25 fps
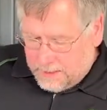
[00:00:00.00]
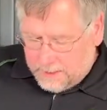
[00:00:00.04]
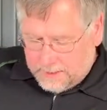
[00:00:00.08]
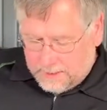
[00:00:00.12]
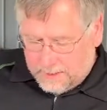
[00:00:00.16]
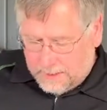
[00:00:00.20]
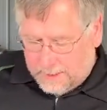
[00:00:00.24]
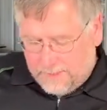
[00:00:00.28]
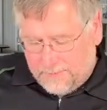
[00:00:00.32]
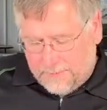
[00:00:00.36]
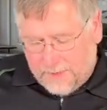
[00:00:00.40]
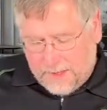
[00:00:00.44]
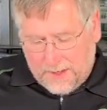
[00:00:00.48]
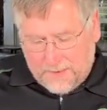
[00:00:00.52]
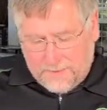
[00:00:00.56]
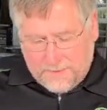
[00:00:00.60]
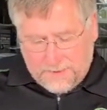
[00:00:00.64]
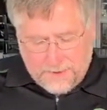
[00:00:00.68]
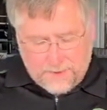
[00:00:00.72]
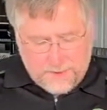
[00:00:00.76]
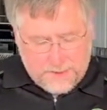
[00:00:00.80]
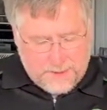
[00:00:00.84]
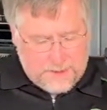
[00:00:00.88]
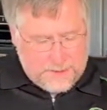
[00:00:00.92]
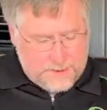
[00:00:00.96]
So I'm not
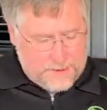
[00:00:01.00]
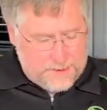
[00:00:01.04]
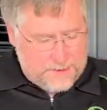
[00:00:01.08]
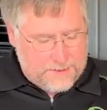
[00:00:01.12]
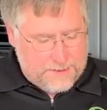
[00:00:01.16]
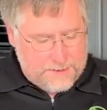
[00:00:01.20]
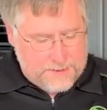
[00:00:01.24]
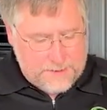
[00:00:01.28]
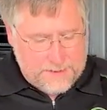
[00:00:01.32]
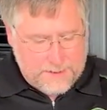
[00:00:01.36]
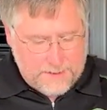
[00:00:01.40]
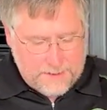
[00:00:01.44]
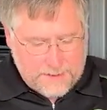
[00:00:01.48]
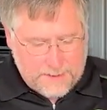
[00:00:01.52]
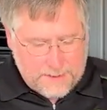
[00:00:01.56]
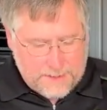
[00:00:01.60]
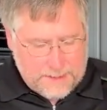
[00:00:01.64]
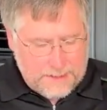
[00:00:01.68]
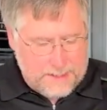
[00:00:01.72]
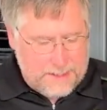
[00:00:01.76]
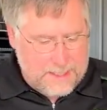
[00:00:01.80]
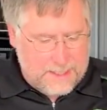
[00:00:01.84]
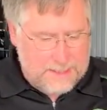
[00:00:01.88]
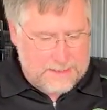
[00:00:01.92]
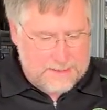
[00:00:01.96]
really gonna
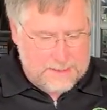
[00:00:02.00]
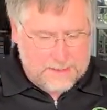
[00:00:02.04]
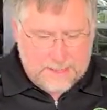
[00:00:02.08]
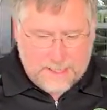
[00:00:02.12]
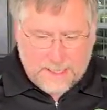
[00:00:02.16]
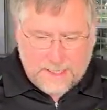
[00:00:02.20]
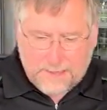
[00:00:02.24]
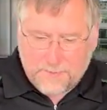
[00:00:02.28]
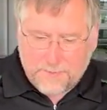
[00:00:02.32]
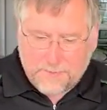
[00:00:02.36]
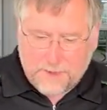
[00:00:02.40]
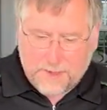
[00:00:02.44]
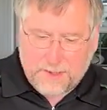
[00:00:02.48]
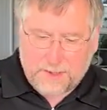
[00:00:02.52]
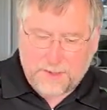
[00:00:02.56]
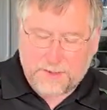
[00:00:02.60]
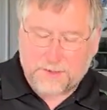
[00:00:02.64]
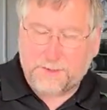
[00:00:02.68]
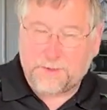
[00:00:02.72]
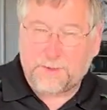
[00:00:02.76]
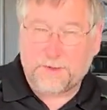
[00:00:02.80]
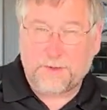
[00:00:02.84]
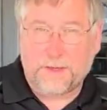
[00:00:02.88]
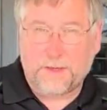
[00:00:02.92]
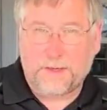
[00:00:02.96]
let that set much.
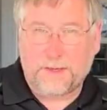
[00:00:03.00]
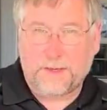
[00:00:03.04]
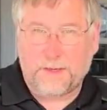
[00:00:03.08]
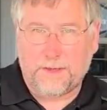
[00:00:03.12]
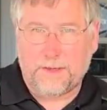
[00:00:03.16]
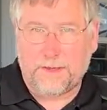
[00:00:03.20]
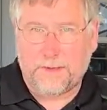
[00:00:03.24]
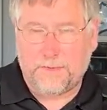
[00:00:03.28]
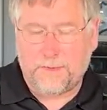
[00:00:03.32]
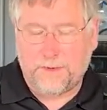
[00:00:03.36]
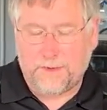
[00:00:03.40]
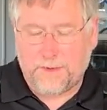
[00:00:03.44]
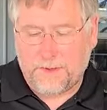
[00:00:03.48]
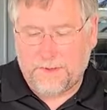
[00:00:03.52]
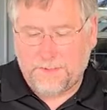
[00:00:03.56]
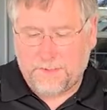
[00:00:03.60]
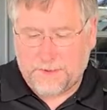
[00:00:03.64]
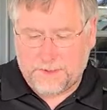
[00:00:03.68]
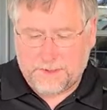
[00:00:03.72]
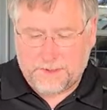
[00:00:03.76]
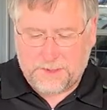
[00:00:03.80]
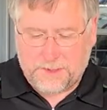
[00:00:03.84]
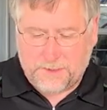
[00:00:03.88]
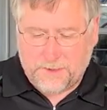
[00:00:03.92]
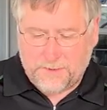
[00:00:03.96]
We're gonna pretty
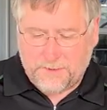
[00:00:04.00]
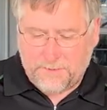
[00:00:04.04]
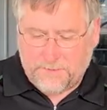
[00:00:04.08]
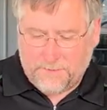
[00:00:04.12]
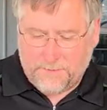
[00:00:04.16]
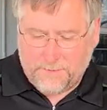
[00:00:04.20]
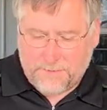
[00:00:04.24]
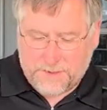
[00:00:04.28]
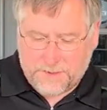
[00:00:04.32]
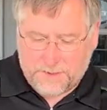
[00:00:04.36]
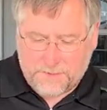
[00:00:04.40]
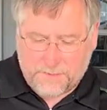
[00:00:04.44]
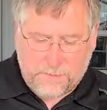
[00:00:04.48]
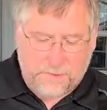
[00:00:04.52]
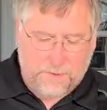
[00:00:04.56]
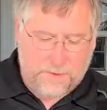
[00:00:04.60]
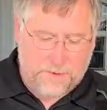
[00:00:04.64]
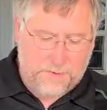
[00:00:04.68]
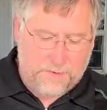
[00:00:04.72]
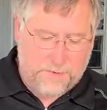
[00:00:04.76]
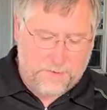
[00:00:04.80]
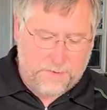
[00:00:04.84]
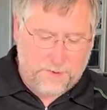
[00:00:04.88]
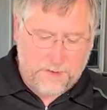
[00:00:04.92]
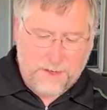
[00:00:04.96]
much go from this
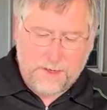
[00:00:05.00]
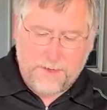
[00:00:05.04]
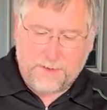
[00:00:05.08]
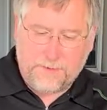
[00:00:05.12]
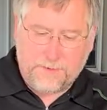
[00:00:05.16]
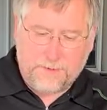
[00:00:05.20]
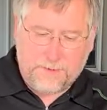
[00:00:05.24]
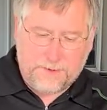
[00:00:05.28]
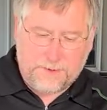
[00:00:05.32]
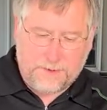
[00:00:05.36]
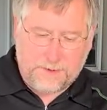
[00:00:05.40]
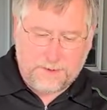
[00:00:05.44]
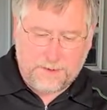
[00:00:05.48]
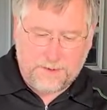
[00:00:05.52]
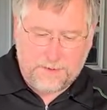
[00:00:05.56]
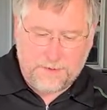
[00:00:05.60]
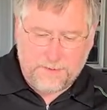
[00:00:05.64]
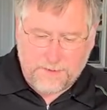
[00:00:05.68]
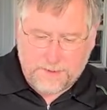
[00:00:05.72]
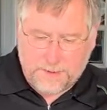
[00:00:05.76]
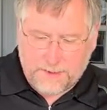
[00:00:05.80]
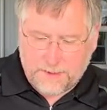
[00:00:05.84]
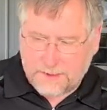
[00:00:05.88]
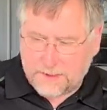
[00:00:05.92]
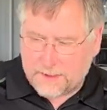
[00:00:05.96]
point right onto
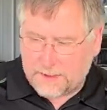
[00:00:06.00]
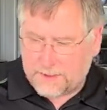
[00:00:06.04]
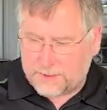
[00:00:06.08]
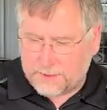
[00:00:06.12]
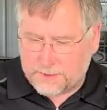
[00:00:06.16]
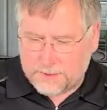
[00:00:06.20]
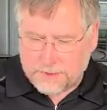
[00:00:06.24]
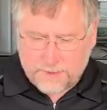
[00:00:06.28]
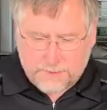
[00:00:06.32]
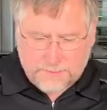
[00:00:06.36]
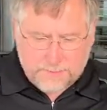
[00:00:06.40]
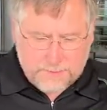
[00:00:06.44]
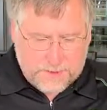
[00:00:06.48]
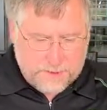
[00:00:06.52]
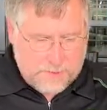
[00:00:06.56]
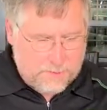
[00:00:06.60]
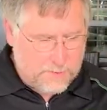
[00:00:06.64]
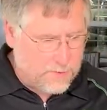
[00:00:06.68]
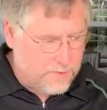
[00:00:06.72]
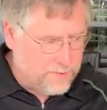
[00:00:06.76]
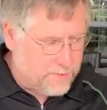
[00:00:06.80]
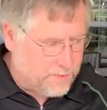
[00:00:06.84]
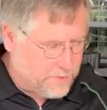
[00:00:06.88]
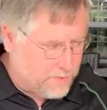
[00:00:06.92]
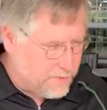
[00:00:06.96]
the drum
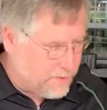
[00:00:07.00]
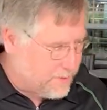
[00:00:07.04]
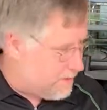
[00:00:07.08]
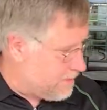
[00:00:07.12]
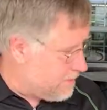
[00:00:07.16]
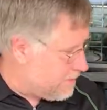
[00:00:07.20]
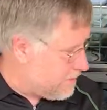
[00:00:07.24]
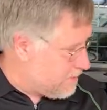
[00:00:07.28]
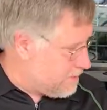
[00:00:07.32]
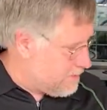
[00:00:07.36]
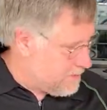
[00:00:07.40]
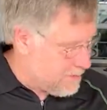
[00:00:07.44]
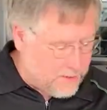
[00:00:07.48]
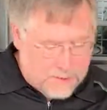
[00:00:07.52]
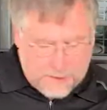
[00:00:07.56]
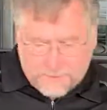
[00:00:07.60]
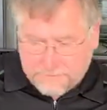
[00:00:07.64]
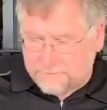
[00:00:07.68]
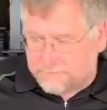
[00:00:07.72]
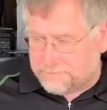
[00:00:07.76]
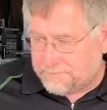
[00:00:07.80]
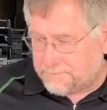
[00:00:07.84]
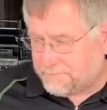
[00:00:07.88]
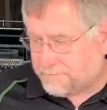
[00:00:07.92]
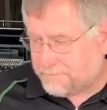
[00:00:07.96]
smoker at this time.